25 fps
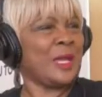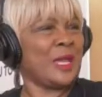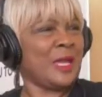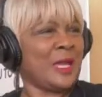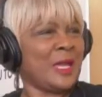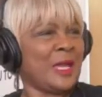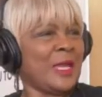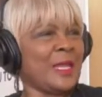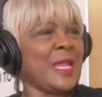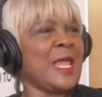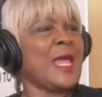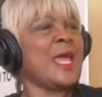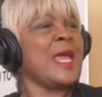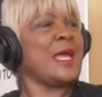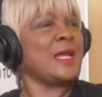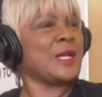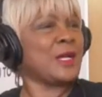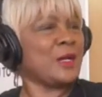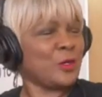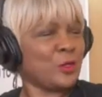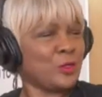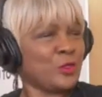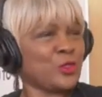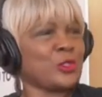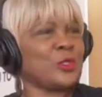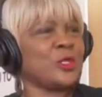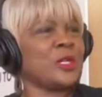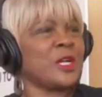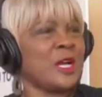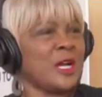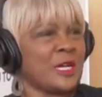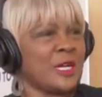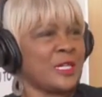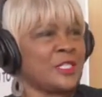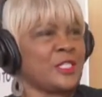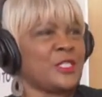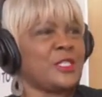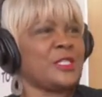And cultural
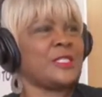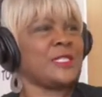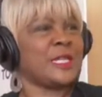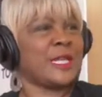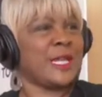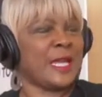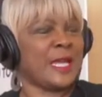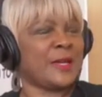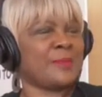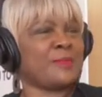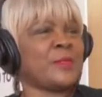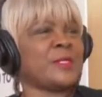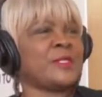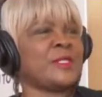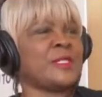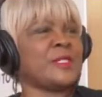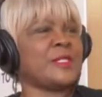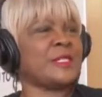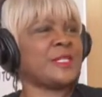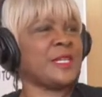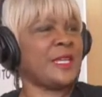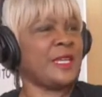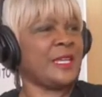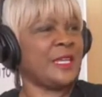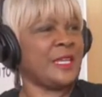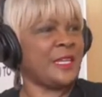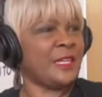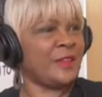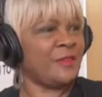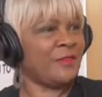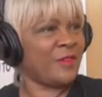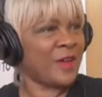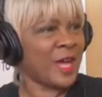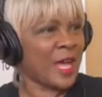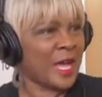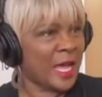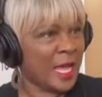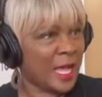conscious campuses
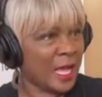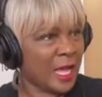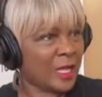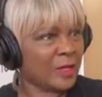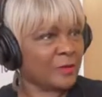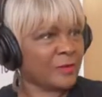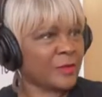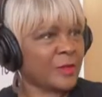evolve